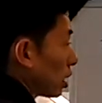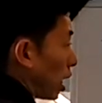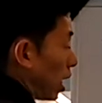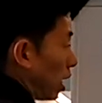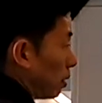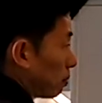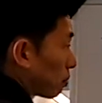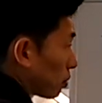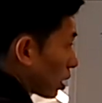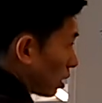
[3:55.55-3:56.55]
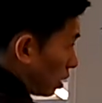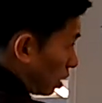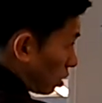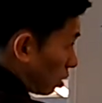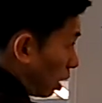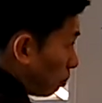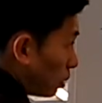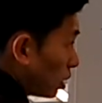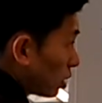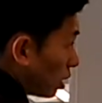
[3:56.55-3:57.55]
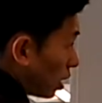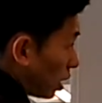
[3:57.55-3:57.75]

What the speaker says: the numbers